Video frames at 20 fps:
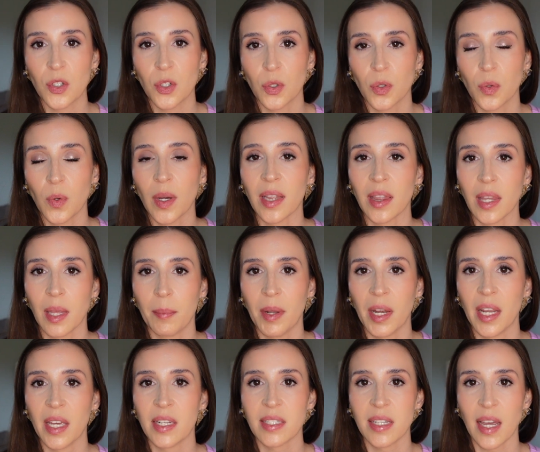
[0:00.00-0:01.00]
to
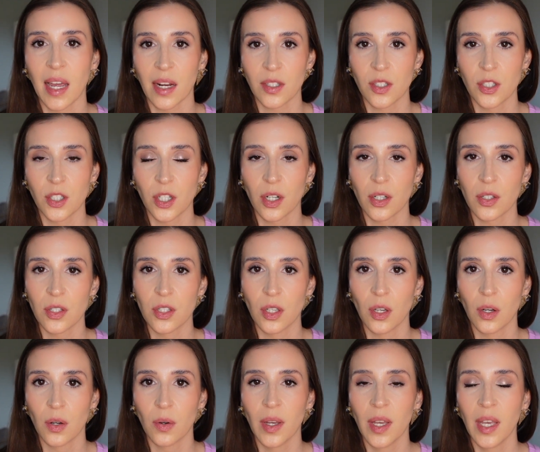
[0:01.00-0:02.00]
eliminate texture.
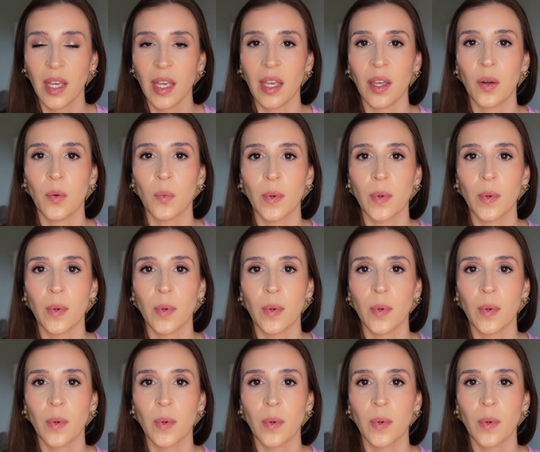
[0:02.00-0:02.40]
So it